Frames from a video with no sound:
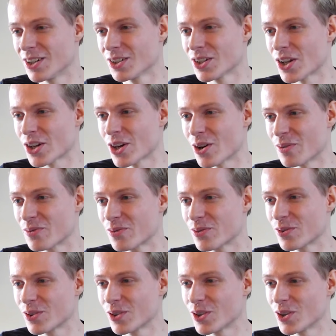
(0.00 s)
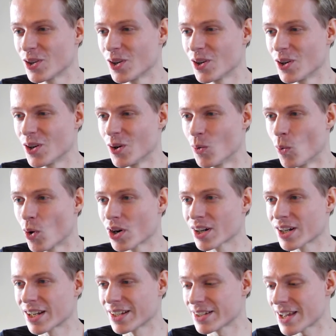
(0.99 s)
a lot of
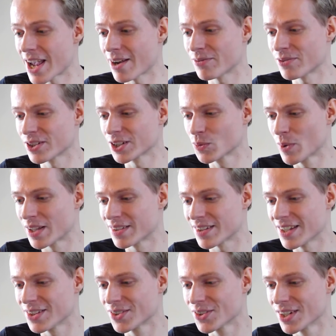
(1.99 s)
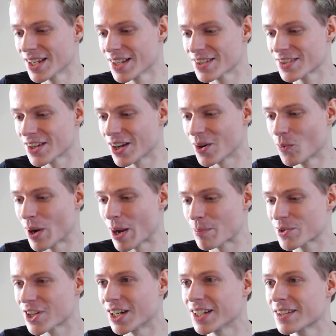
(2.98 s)
work and effort went into this uh,
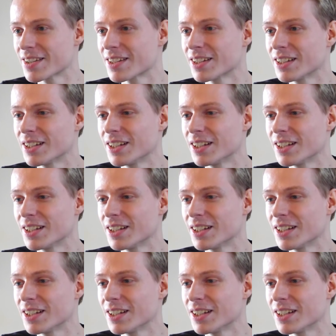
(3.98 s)
website.